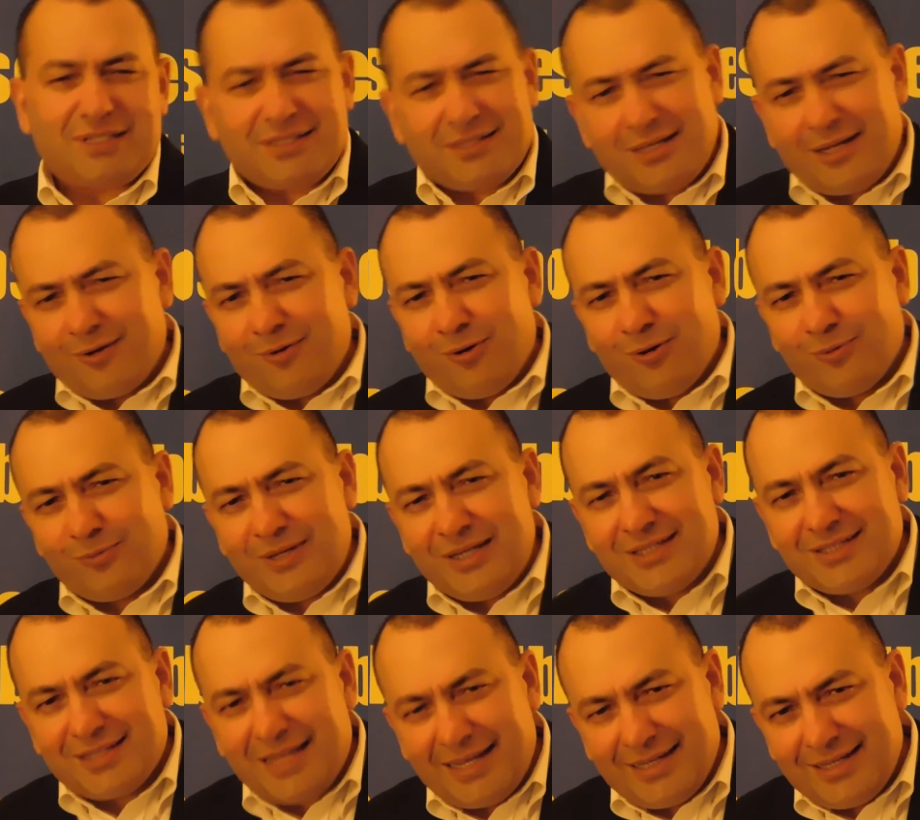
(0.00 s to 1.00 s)
it's not
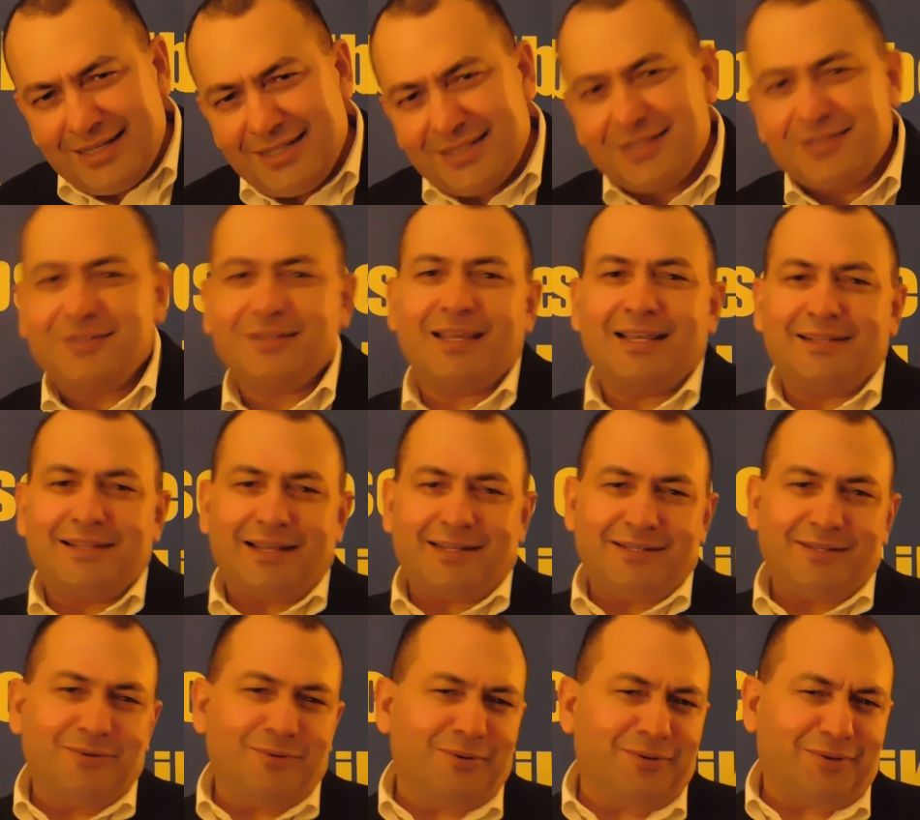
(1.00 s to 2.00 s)
always that easy to get that
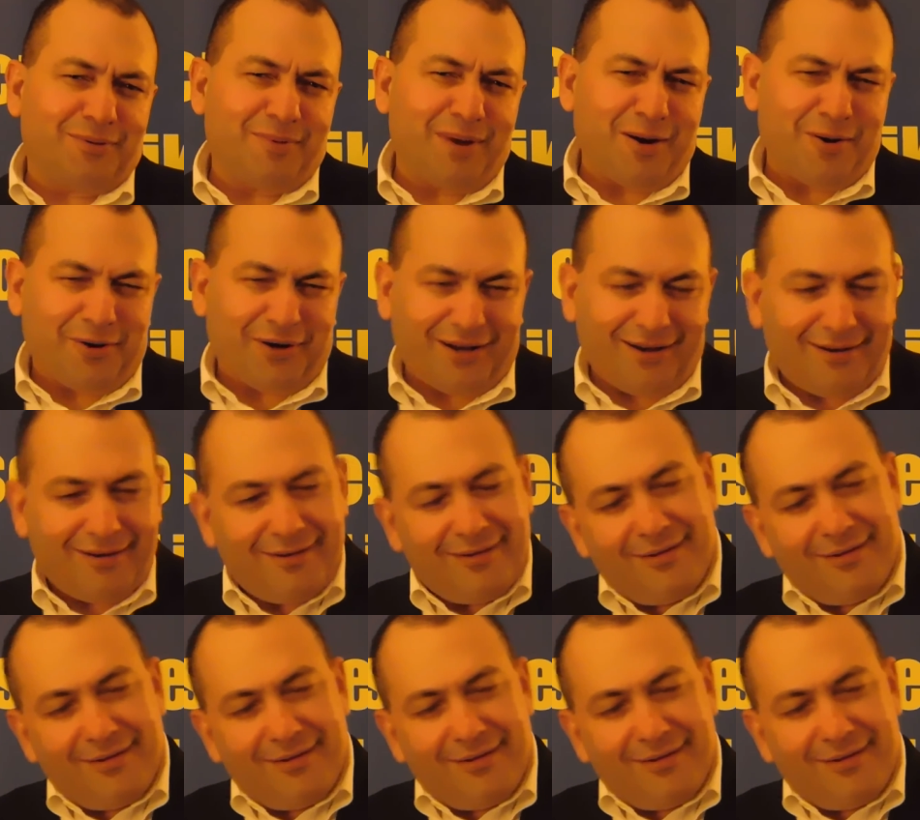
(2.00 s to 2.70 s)
in North America.